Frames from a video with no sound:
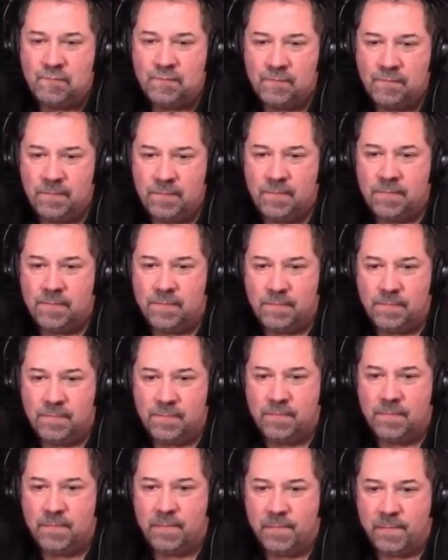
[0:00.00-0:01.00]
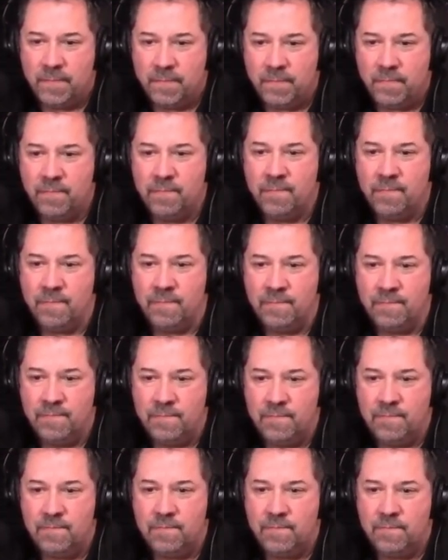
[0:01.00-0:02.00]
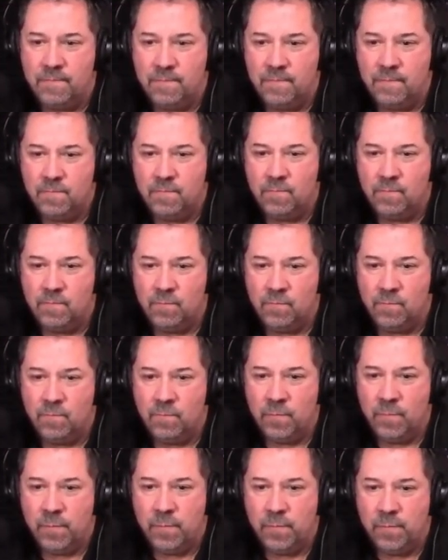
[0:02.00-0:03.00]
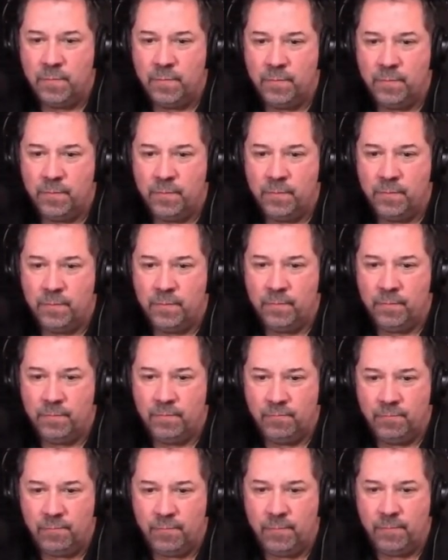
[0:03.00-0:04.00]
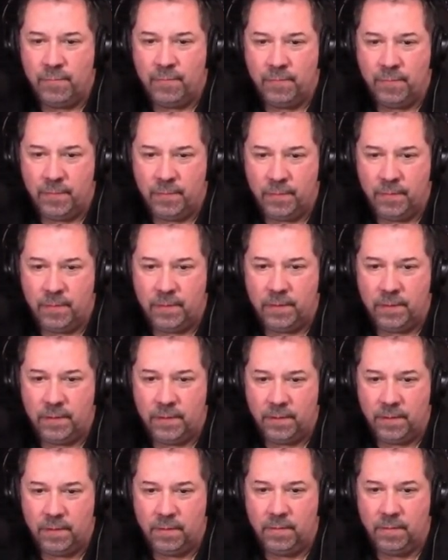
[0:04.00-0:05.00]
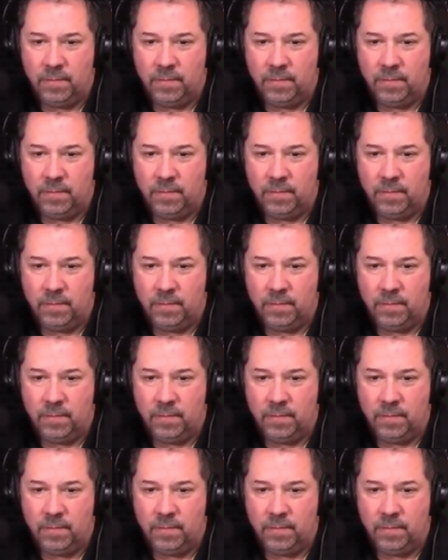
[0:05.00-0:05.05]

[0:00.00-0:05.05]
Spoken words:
(not speaking)